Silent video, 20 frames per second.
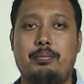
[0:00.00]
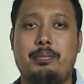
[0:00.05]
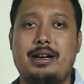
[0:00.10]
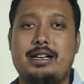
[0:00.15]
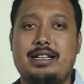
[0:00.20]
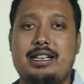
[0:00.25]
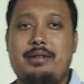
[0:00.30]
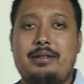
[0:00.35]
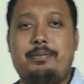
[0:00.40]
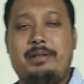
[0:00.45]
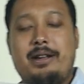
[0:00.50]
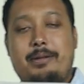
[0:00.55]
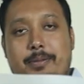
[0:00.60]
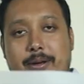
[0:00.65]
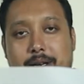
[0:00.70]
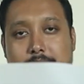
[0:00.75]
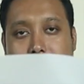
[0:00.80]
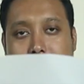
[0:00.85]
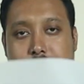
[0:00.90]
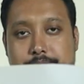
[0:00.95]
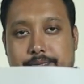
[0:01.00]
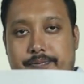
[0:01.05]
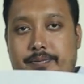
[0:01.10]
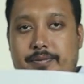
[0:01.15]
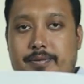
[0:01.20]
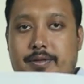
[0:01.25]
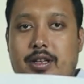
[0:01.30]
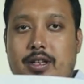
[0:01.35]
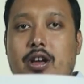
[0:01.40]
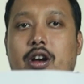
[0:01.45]
butter paper,
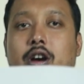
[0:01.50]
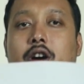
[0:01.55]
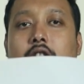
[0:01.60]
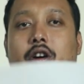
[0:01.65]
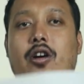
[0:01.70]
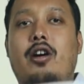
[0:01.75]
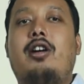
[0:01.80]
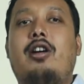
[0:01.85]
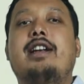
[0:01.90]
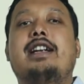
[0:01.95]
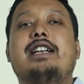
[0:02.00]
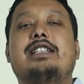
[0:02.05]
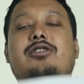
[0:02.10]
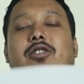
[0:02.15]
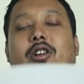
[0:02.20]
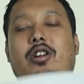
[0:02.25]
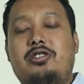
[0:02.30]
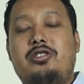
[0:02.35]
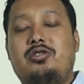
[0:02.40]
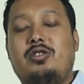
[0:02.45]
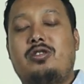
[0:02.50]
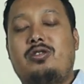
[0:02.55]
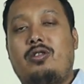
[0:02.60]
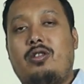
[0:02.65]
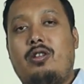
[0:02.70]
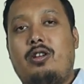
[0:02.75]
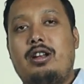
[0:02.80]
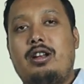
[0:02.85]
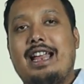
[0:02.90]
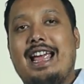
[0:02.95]
or it's also
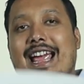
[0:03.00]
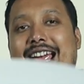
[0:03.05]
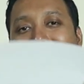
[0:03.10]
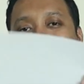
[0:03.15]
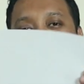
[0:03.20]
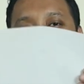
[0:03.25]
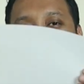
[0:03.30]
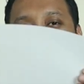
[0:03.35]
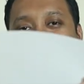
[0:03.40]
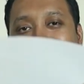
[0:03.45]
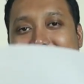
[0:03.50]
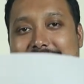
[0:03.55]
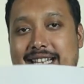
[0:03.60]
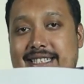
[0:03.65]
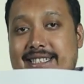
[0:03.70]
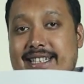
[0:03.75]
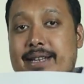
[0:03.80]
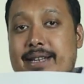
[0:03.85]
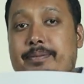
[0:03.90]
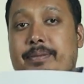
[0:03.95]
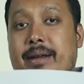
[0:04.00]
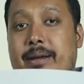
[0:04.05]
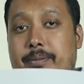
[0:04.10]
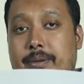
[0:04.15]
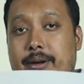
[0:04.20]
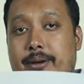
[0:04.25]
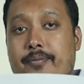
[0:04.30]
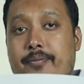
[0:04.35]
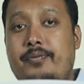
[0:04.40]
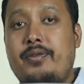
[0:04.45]
called as tracing
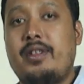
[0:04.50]
paper.